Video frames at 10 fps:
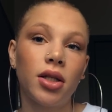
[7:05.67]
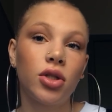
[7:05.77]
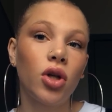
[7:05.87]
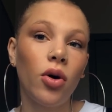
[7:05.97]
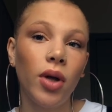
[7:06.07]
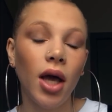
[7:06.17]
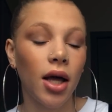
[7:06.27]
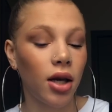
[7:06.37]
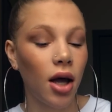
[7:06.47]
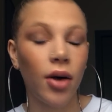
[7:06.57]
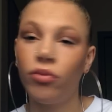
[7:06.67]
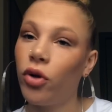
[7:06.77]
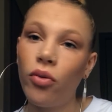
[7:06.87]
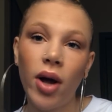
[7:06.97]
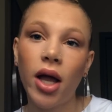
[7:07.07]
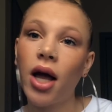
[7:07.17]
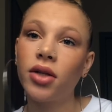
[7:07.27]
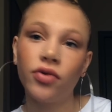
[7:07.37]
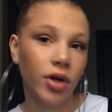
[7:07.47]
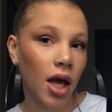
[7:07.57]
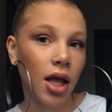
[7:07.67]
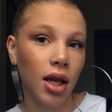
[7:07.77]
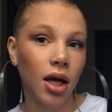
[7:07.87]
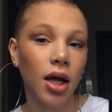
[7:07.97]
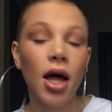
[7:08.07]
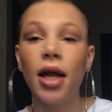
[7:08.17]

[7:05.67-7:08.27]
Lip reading: So yeah, no white guys for Kayla.